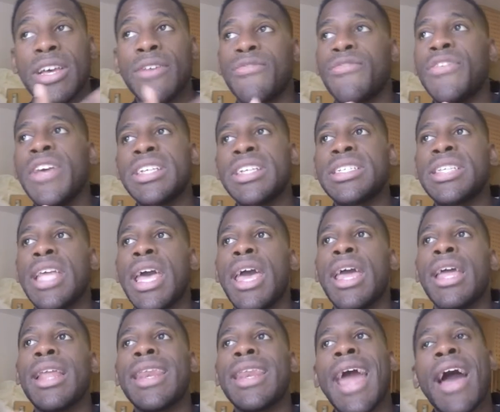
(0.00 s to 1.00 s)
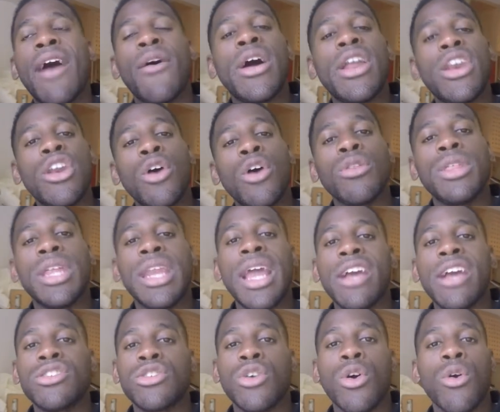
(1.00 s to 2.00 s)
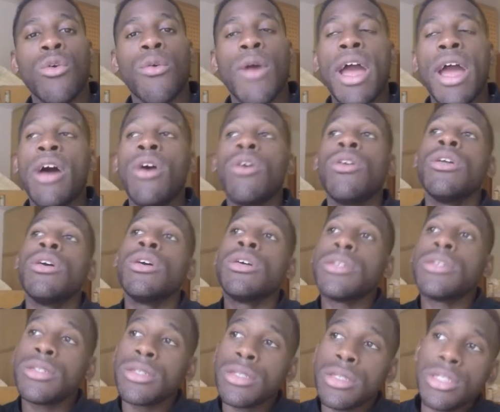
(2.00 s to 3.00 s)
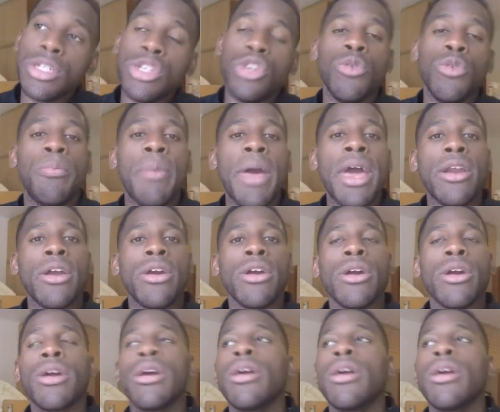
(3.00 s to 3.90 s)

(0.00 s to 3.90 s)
I fix that, now I know the next go around to do better.